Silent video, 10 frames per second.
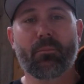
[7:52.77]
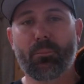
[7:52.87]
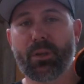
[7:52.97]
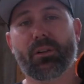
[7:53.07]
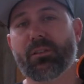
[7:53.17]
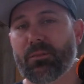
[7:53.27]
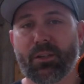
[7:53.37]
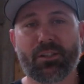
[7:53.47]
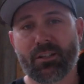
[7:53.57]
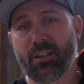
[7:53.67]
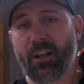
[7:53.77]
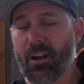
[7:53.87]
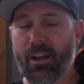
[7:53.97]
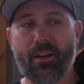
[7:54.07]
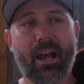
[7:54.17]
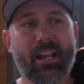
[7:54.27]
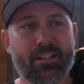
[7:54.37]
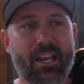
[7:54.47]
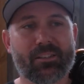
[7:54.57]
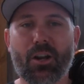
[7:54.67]
builds, which I know
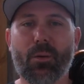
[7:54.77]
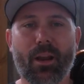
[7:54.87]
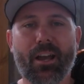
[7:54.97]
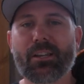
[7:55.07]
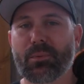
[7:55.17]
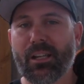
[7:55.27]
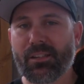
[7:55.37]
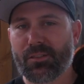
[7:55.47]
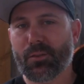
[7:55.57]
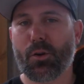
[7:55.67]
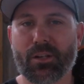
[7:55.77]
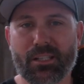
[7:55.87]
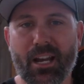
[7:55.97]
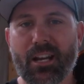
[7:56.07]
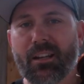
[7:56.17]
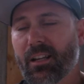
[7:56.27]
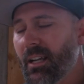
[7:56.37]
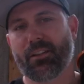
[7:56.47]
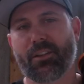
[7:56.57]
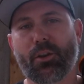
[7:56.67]
AJ's got one of those, but his is already done.
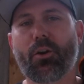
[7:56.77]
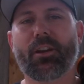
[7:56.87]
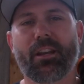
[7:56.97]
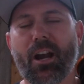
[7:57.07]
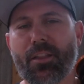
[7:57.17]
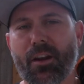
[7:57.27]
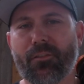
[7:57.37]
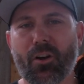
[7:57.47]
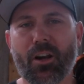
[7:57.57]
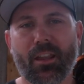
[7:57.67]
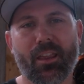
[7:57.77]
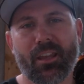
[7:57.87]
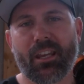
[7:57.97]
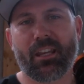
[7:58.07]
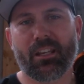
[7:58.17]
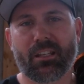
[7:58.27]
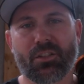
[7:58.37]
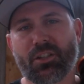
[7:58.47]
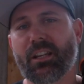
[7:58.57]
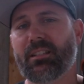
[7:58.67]
You already know that I've got the
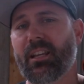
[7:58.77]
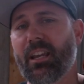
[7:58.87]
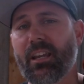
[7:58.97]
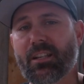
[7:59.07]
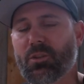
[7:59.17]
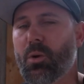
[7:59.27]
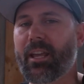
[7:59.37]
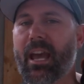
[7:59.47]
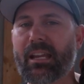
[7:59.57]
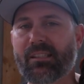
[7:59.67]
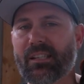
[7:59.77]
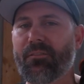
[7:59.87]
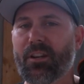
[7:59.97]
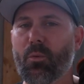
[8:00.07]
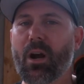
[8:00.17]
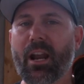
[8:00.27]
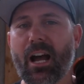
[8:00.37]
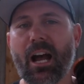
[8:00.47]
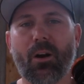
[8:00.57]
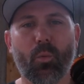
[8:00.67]
GT
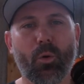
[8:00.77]
2871R